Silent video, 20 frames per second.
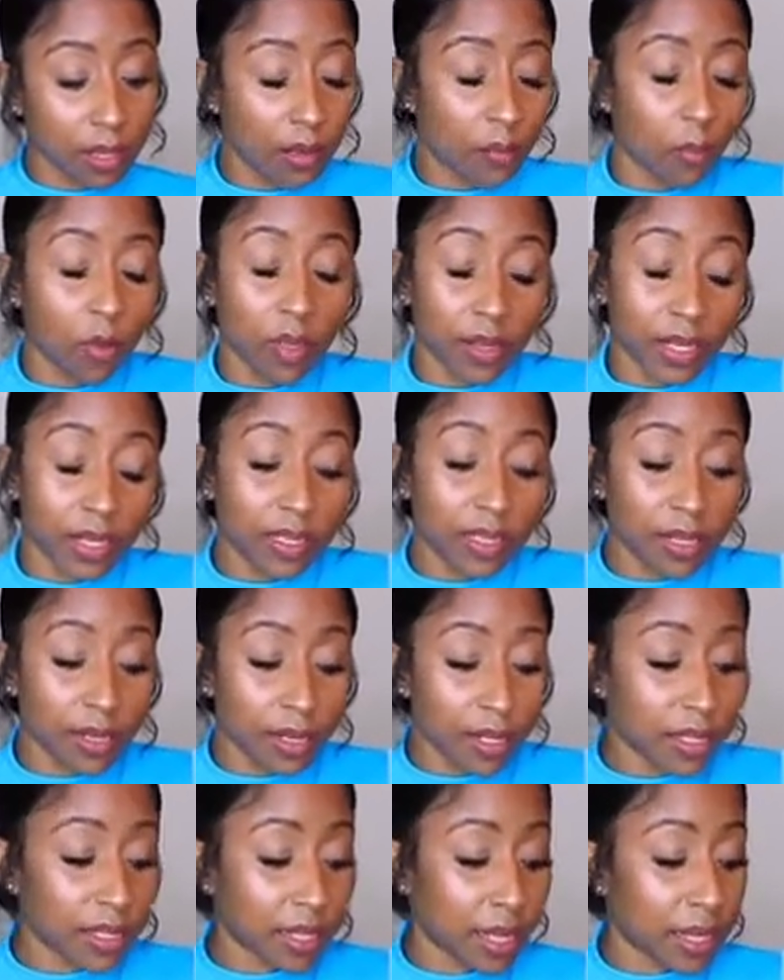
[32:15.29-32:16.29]
well, at least in
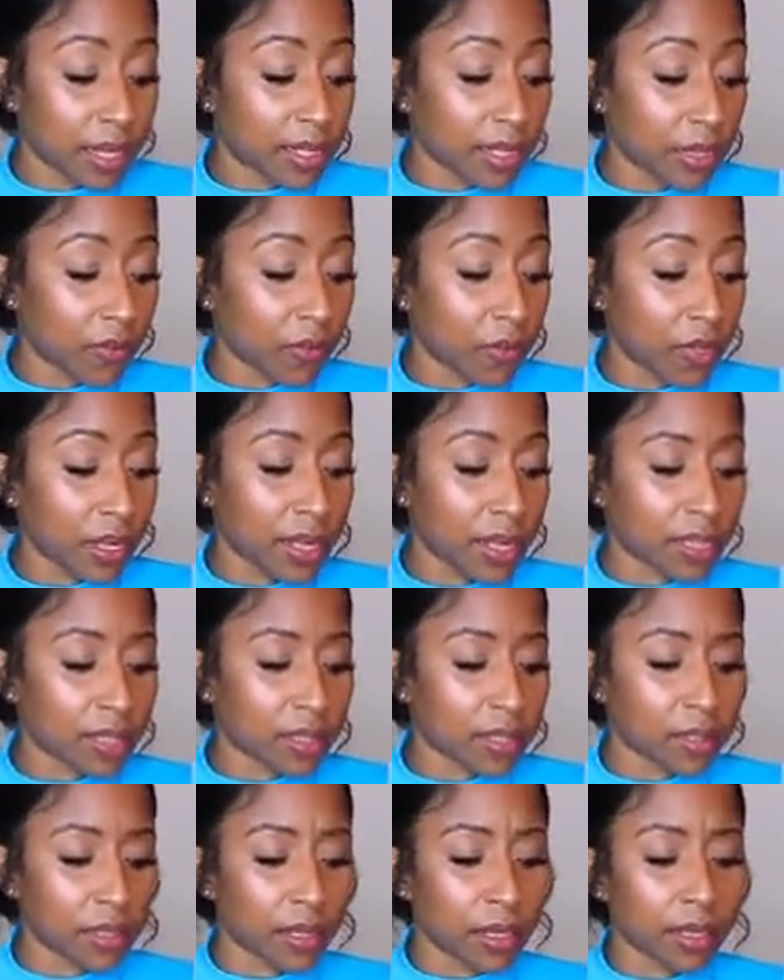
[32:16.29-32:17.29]
this case, I feel like
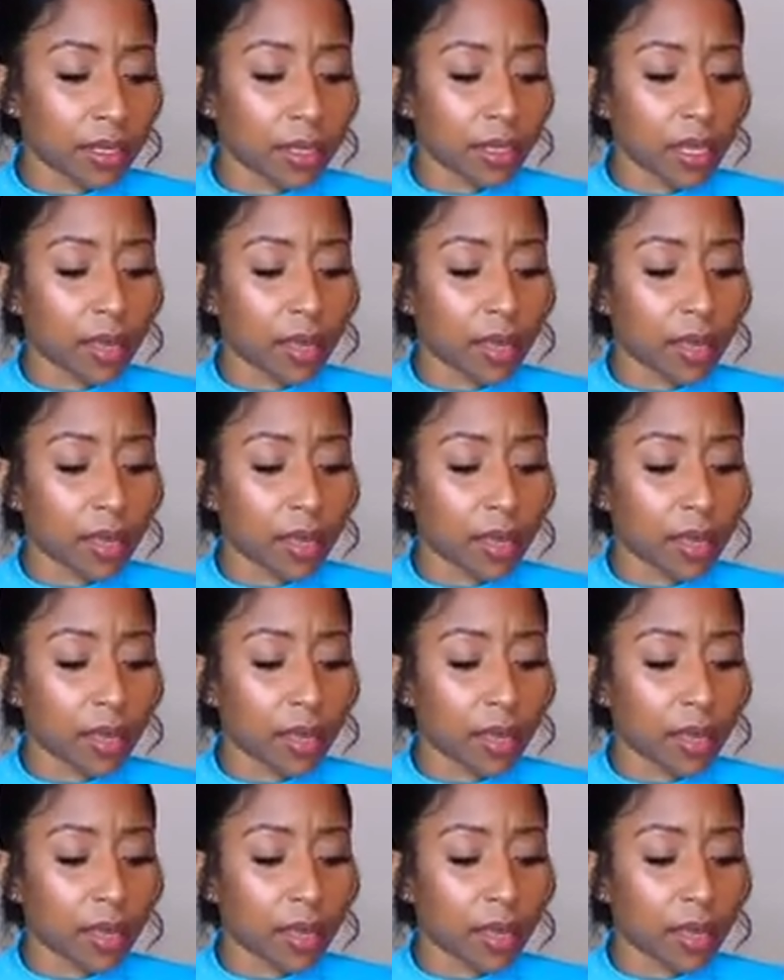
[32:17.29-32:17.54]
it